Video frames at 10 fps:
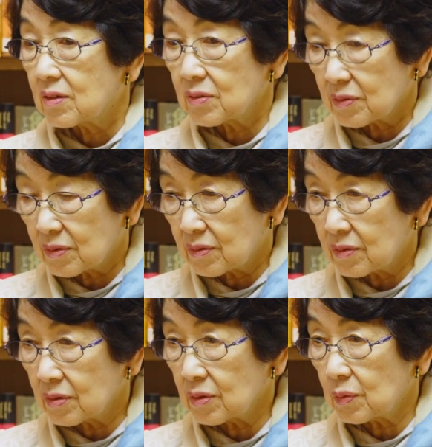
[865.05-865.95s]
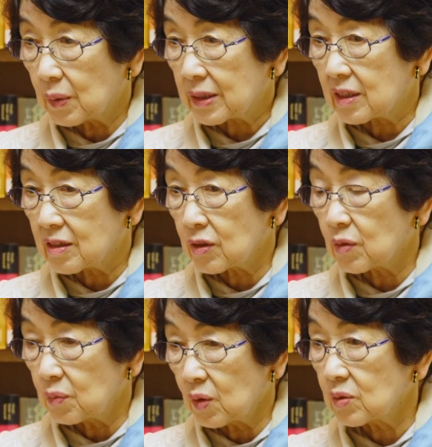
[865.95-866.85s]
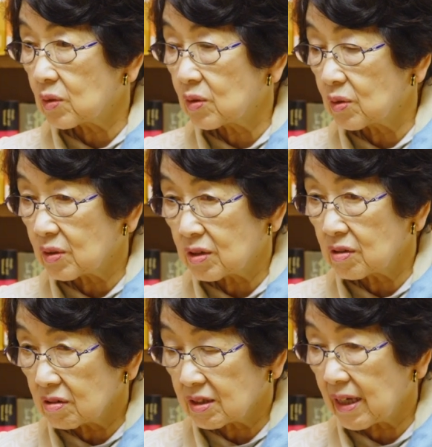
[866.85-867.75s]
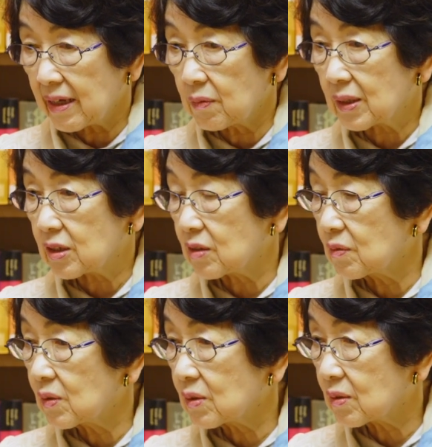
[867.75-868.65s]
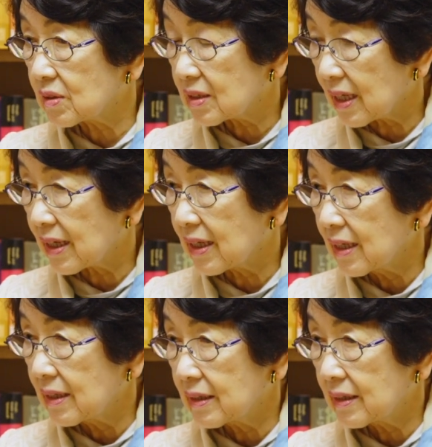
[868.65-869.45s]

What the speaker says: to do what you want to say what you want to say,